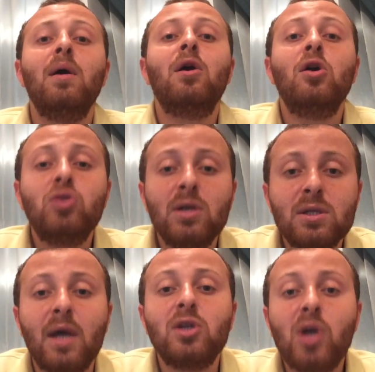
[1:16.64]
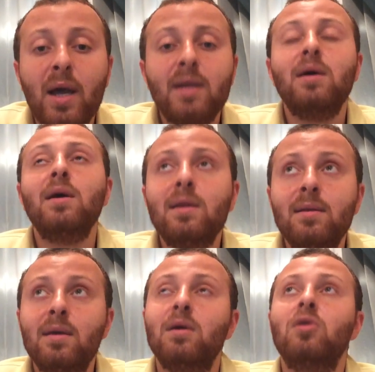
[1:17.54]
countries like China,
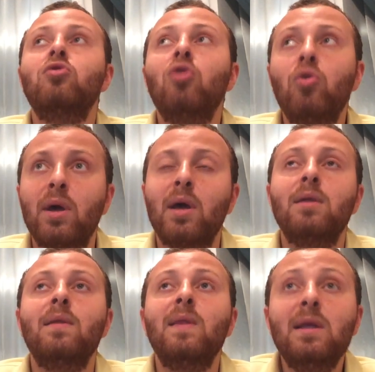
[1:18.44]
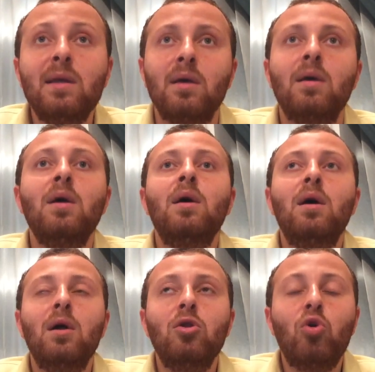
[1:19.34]
India growing and needing
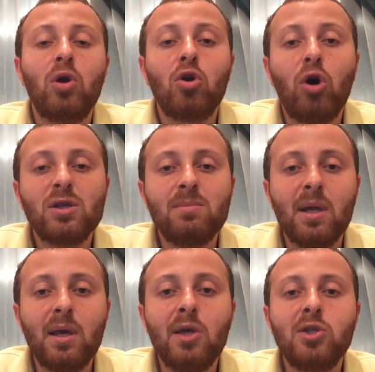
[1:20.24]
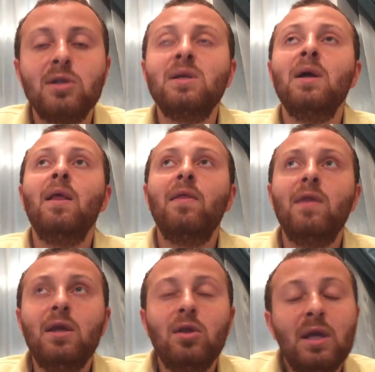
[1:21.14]
lower cost medications,
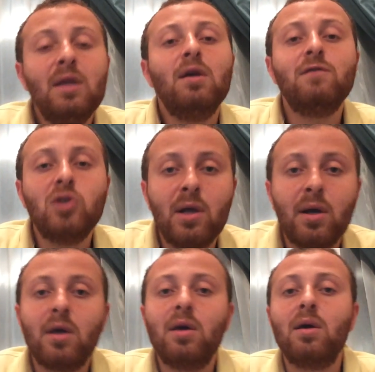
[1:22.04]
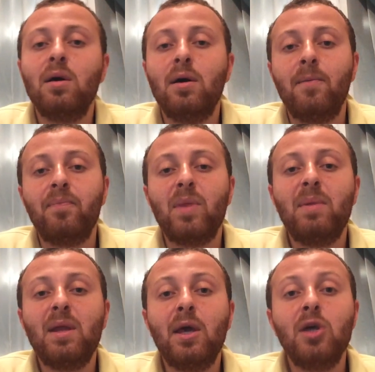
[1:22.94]
the need of generic
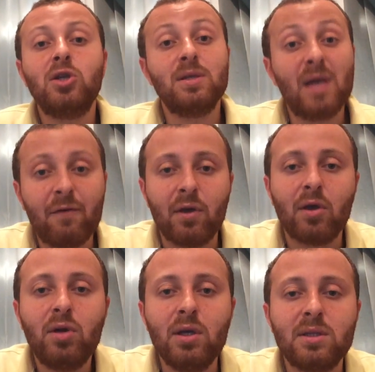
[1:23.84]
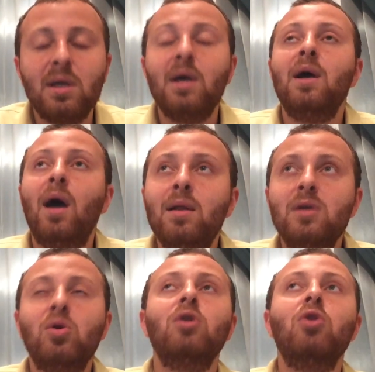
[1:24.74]
medications have increased. And
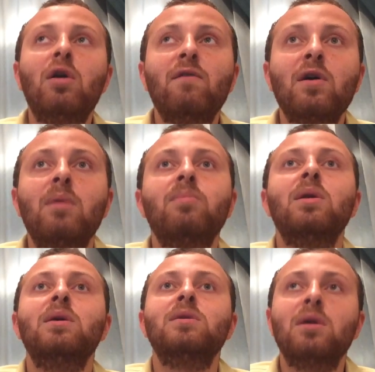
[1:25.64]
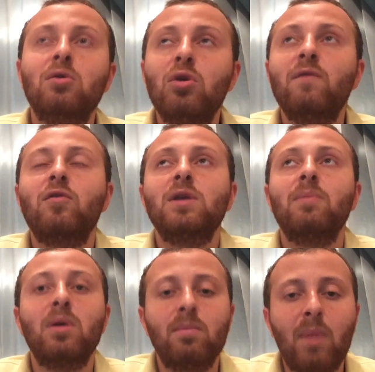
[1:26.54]
that's why a lot of the companies, including, for
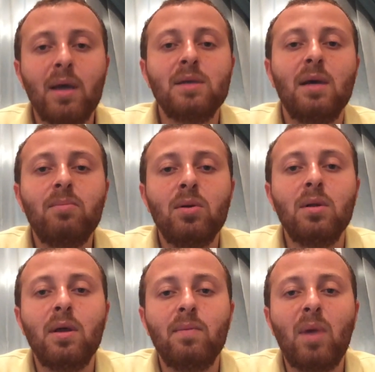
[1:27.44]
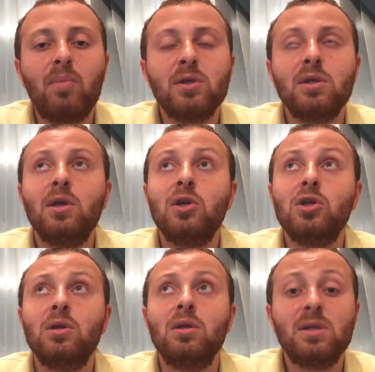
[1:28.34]
example, in my example, in my
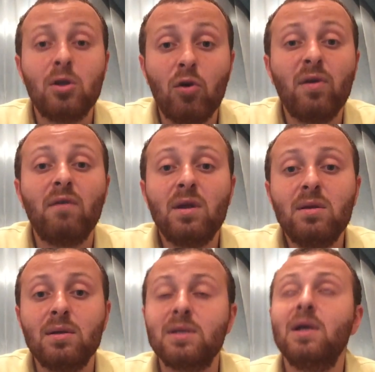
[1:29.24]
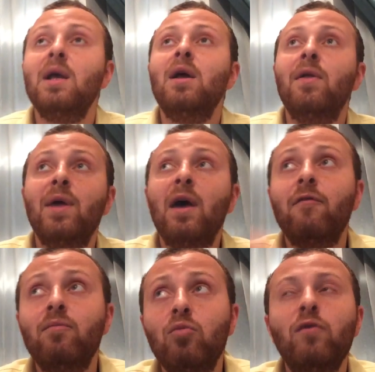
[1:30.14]
presentation, Sanofi Aventis, they
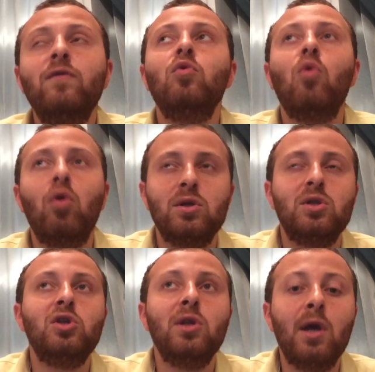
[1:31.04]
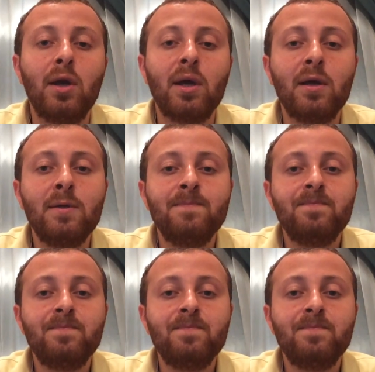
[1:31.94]
have moved towards generic